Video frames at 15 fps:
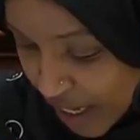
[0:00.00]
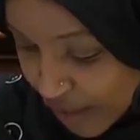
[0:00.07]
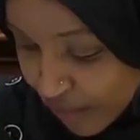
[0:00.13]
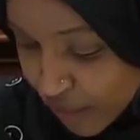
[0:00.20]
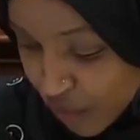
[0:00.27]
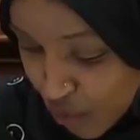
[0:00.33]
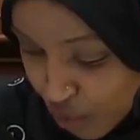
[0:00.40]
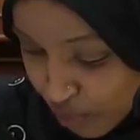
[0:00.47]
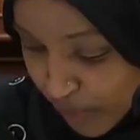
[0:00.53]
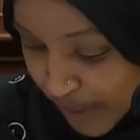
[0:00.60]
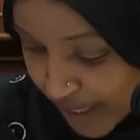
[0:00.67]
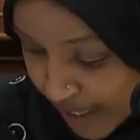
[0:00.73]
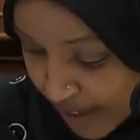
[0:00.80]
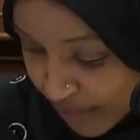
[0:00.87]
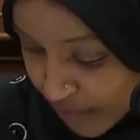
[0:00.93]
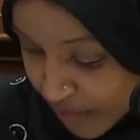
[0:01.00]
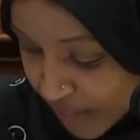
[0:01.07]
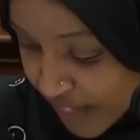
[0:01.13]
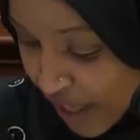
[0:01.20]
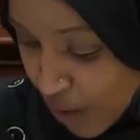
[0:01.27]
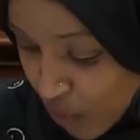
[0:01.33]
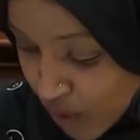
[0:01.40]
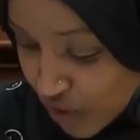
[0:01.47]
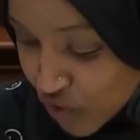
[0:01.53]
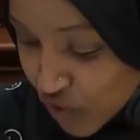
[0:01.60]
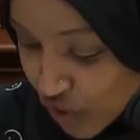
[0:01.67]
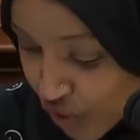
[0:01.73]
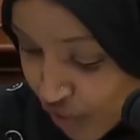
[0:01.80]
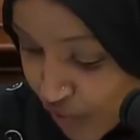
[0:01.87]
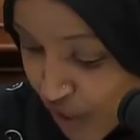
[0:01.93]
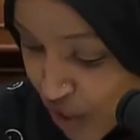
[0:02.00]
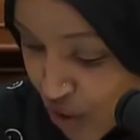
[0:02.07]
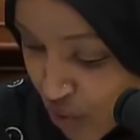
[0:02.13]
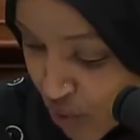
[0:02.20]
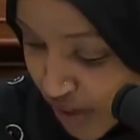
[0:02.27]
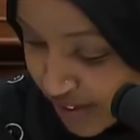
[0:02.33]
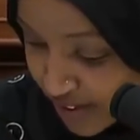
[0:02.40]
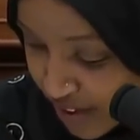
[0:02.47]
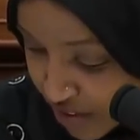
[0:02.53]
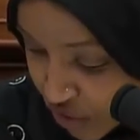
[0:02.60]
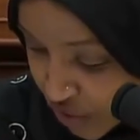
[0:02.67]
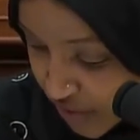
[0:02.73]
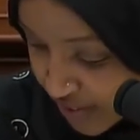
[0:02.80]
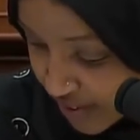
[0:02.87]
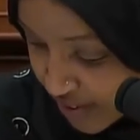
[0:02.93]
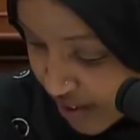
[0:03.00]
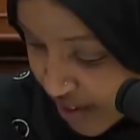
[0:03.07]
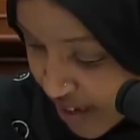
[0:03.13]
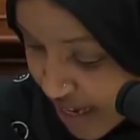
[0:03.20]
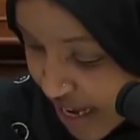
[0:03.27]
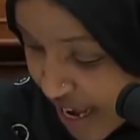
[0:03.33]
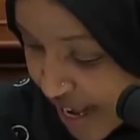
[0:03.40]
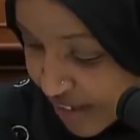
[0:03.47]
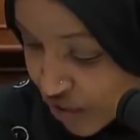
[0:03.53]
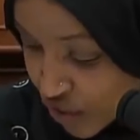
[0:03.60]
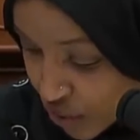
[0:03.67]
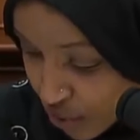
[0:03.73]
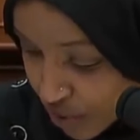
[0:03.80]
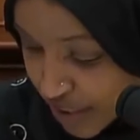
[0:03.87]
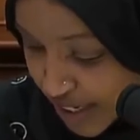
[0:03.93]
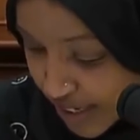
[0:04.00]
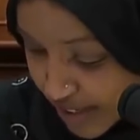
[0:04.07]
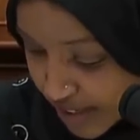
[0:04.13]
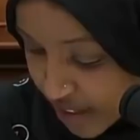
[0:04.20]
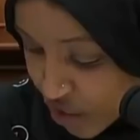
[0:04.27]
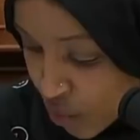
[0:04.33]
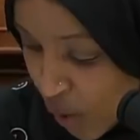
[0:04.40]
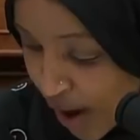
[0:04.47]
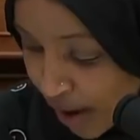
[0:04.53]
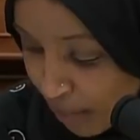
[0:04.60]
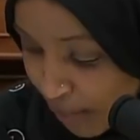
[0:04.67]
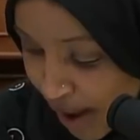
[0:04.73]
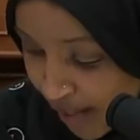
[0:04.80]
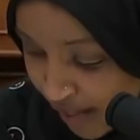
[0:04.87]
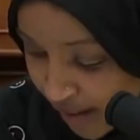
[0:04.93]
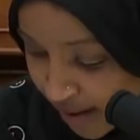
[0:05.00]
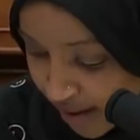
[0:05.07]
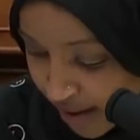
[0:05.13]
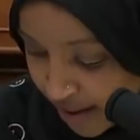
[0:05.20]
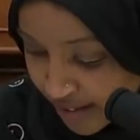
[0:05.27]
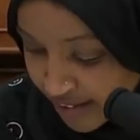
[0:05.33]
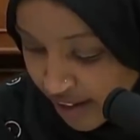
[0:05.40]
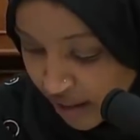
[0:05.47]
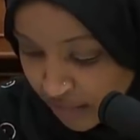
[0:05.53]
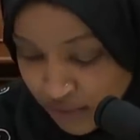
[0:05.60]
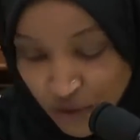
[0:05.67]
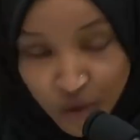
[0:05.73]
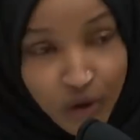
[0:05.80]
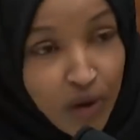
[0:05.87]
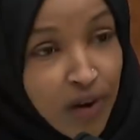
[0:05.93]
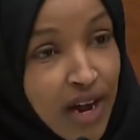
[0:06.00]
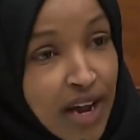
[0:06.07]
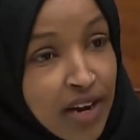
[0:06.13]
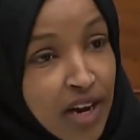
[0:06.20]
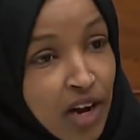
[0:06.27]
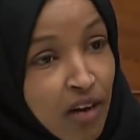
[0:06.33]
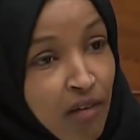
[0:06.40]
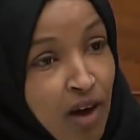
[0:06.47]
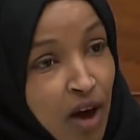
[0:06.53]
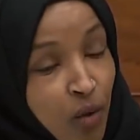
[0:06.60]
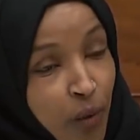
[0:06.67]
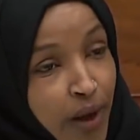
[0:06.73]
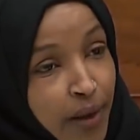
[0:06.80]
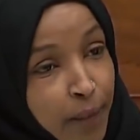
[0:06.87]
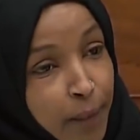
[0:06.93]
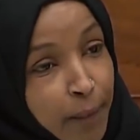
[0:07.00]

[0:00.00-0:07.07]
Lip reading: if you believe they were serving U.S. interest, as you did in Guatemala, El Salvador, and Nicaragua?